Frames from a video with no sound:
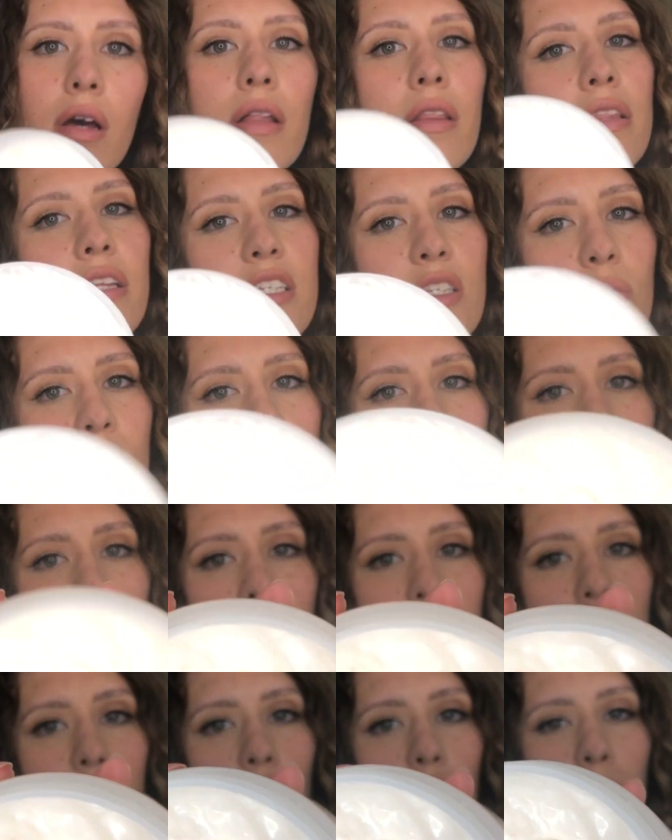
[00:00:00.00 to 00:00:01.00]
This one's a
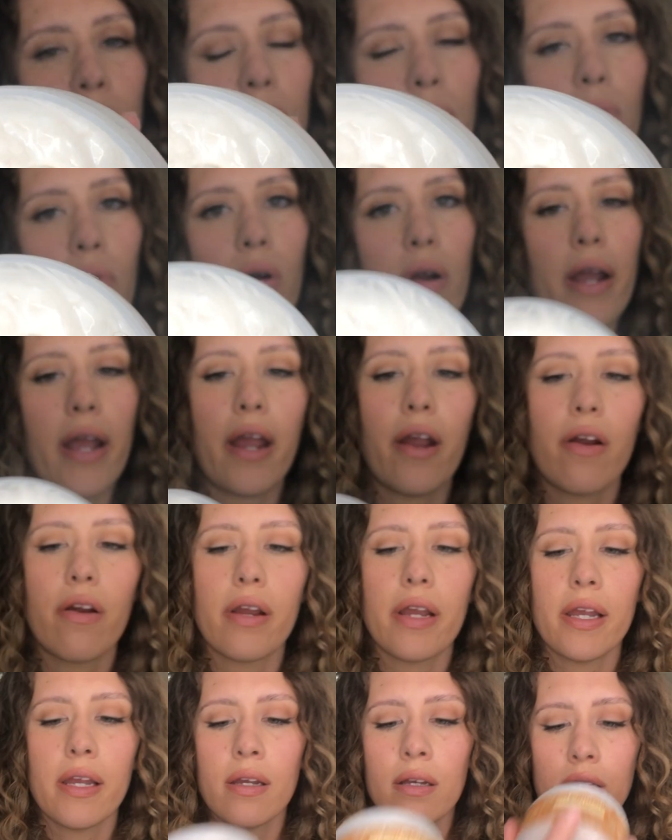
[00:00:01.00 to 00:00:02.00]
little bit more
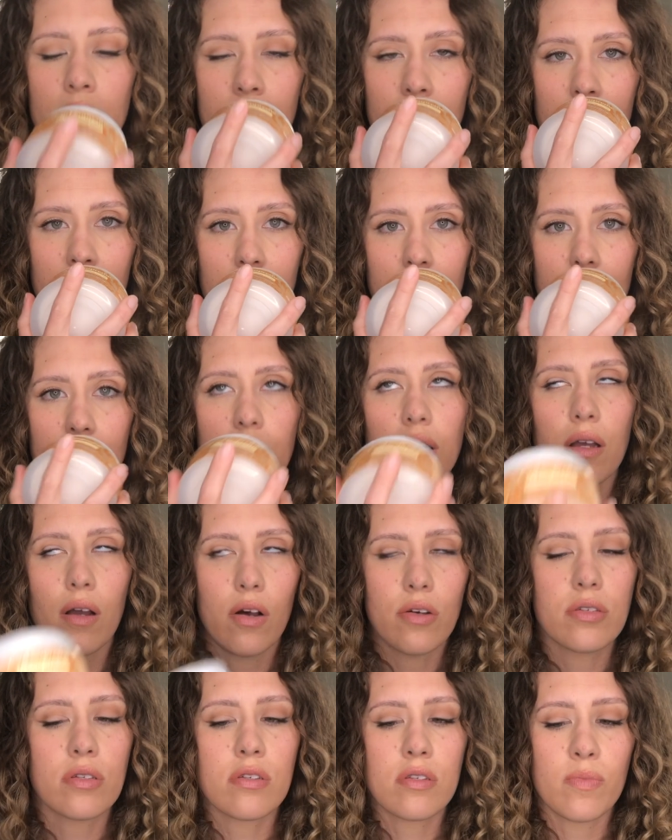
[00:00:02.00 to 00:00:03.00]
airy.
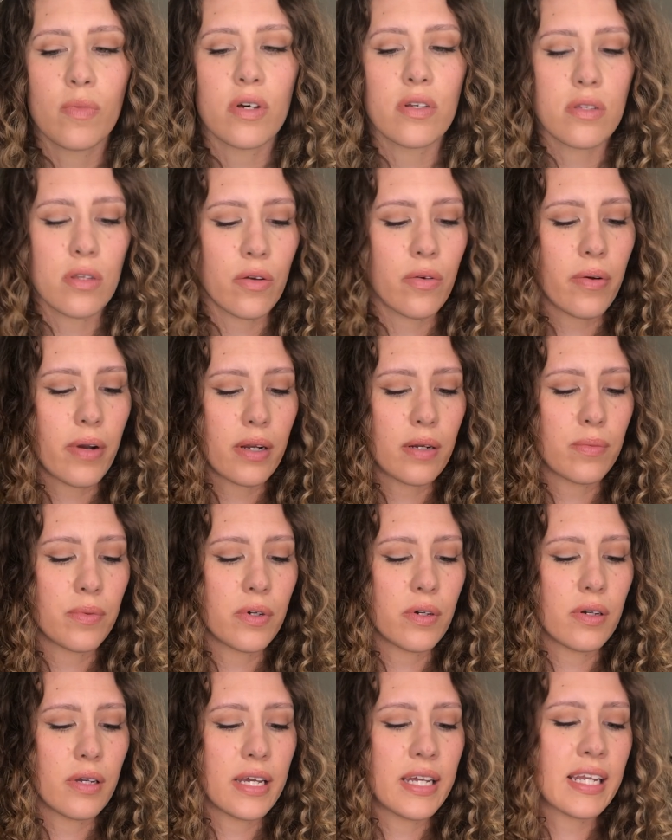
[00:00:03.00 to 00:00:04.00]
Also smells
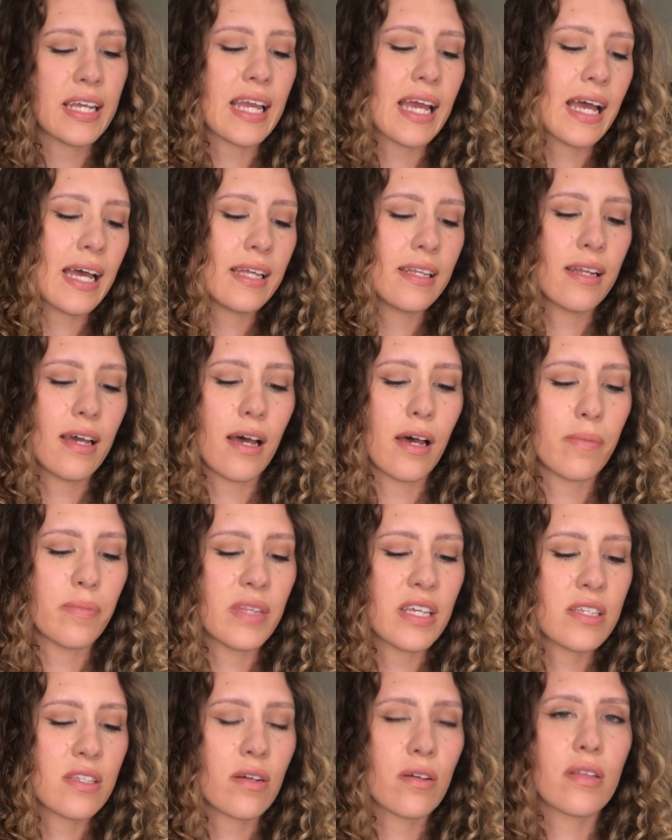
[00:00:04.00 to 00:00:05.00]
incredible. And again,
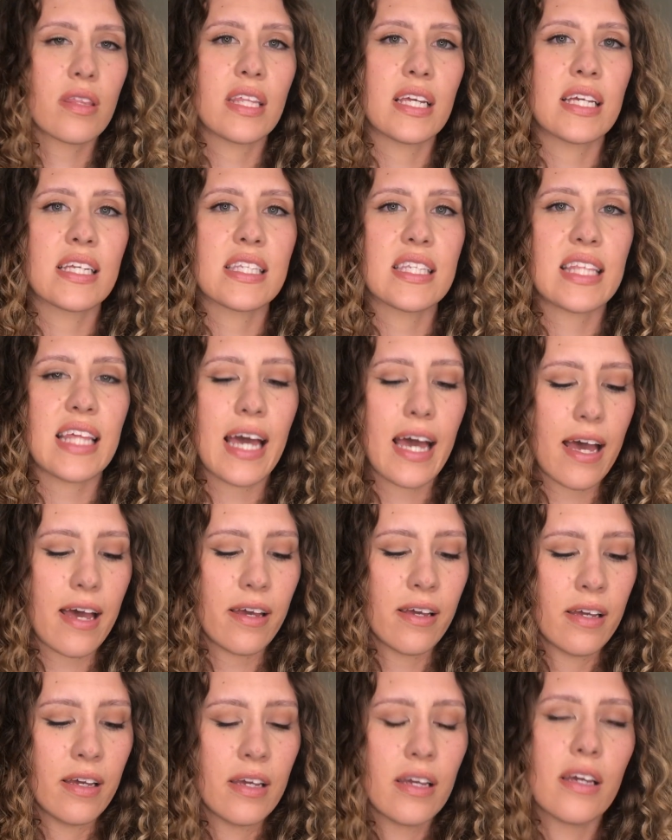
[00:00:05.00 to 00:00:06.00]
these are things that
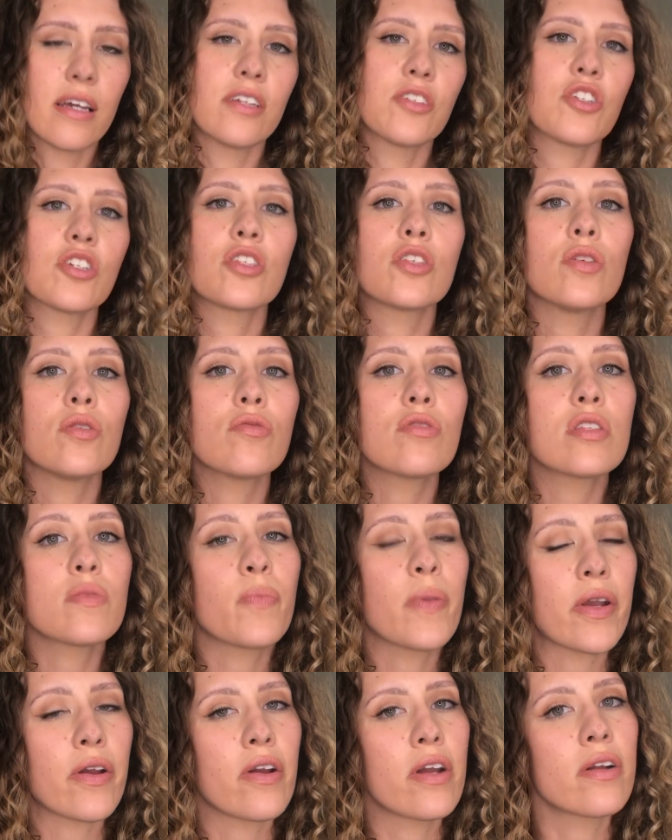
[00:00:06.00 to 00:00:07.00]
just use
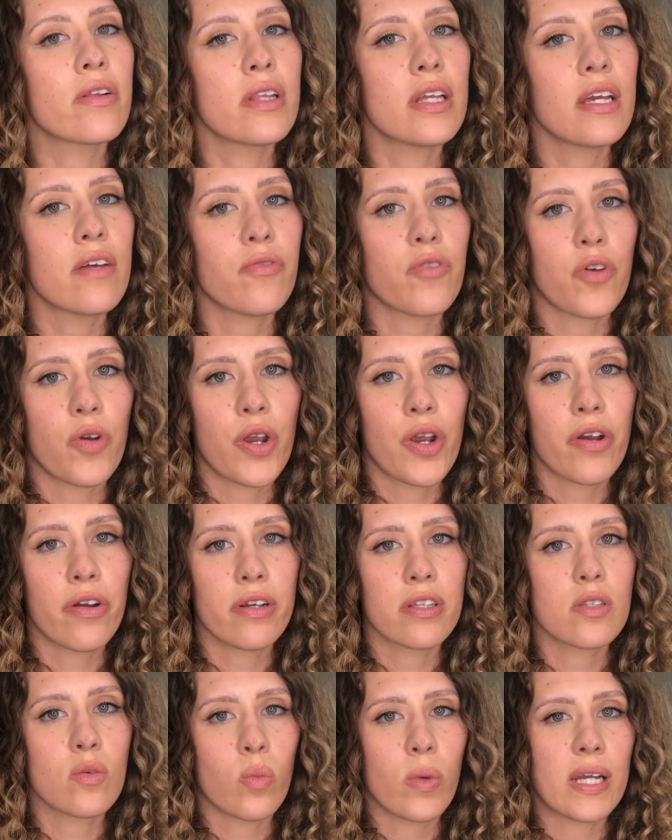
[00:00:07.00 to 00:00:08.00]
sparingly if your hair
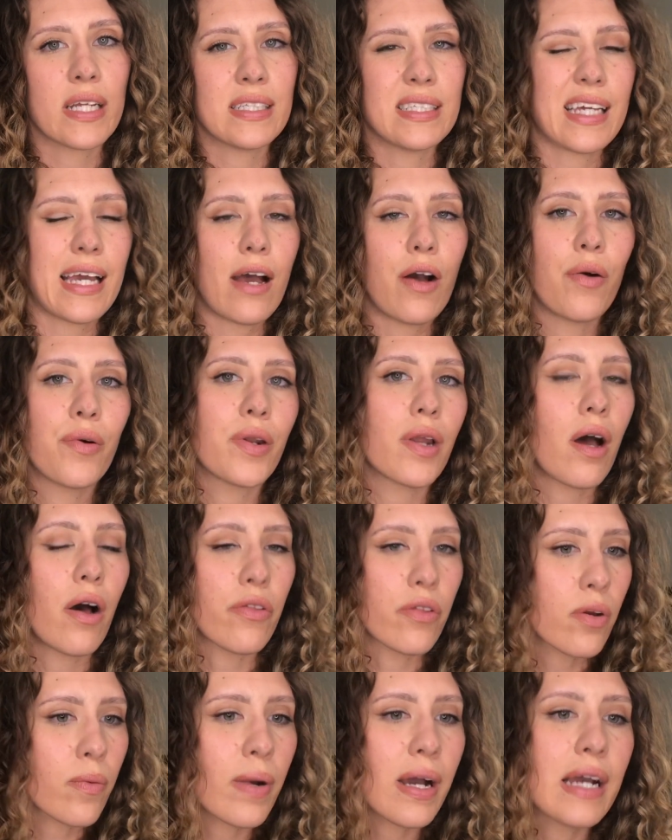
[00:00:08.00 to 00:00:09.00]
gets weighed down.
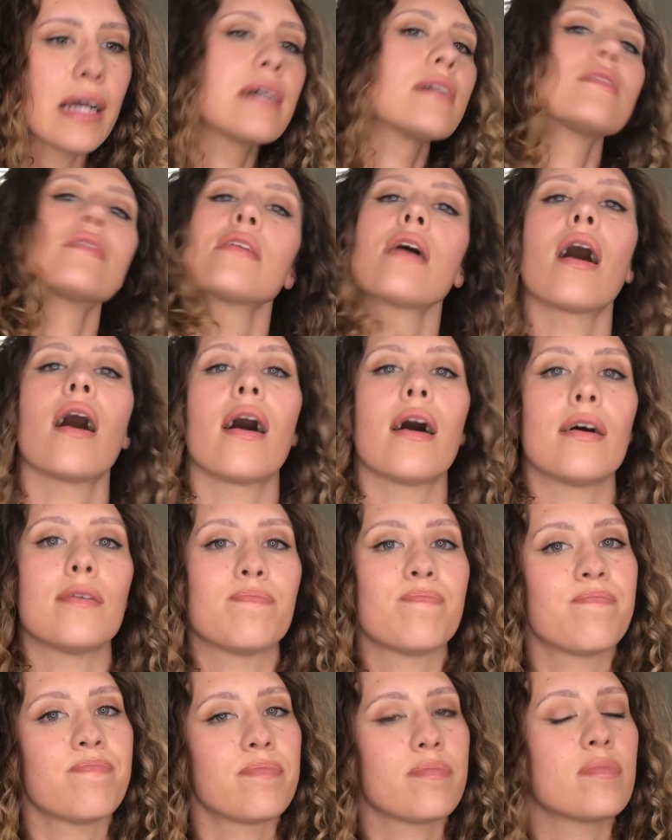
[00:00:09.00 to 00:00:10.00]
Otherwise,
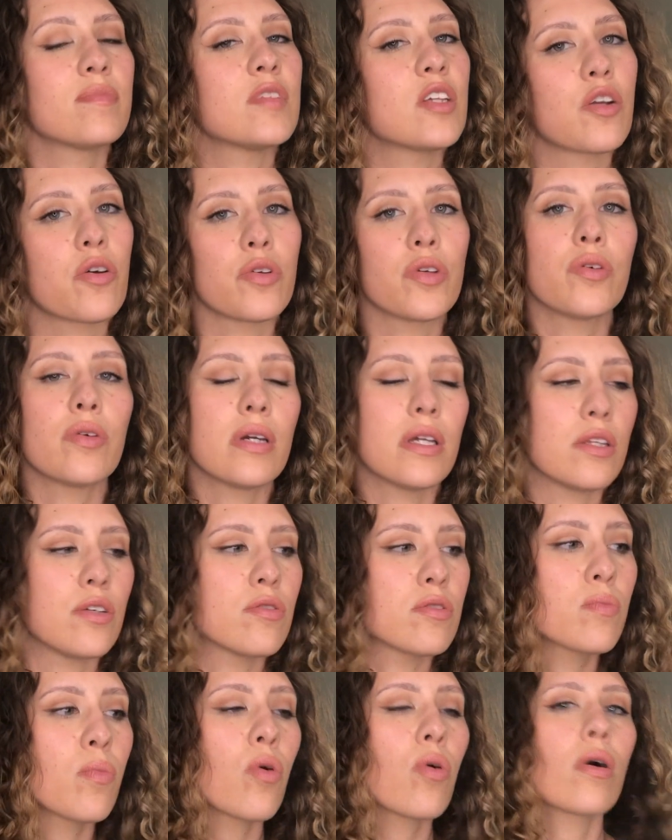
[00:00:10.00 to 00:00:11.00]
you know, you can use
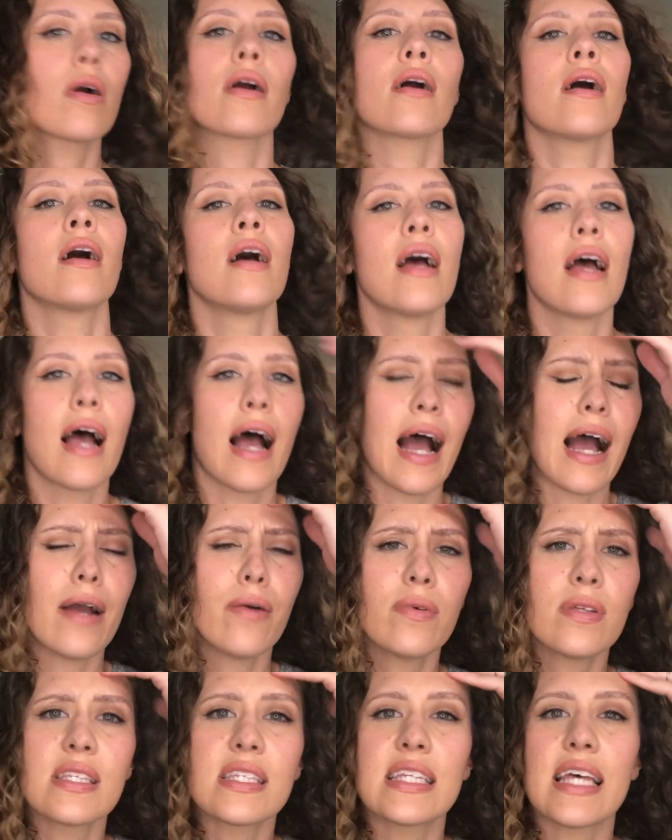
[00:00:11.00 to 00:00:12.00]
more. I would
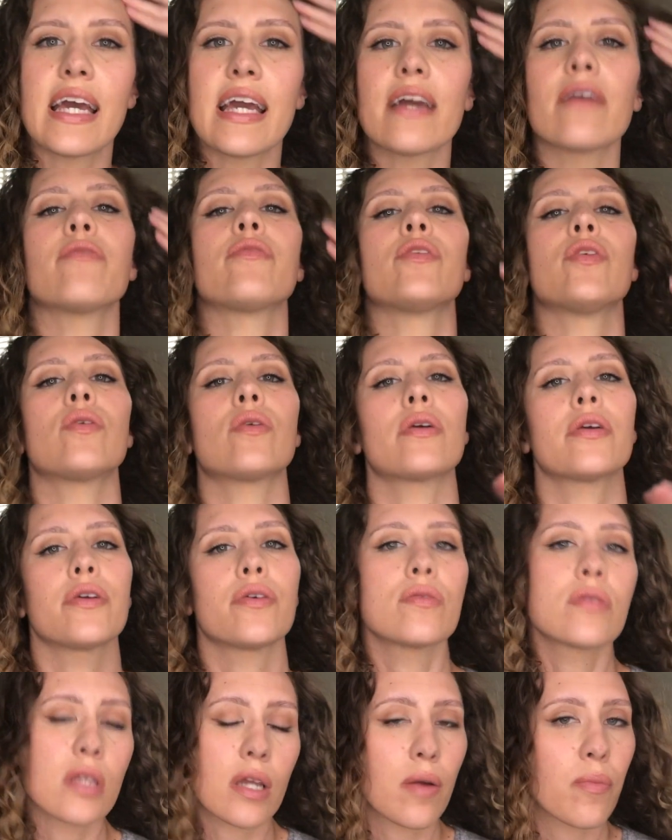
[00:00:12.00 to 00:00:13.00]
say if you're
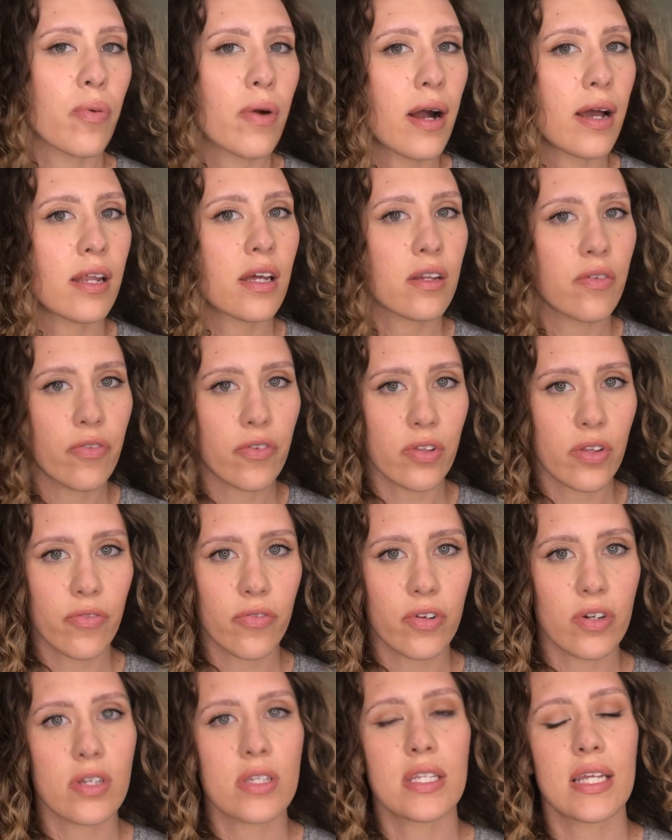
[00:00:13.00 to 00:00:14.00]
using a product for the
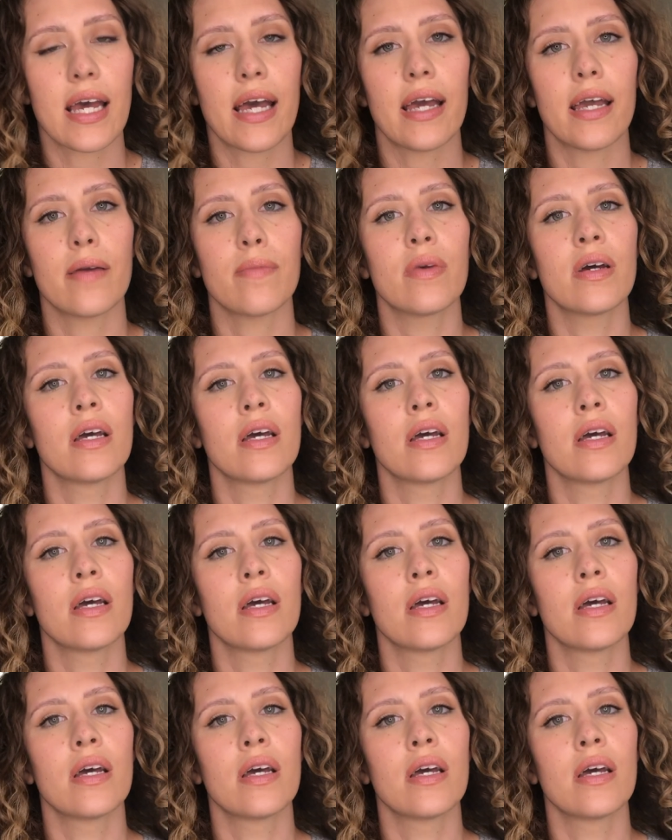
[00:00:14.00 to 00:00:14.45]
first time,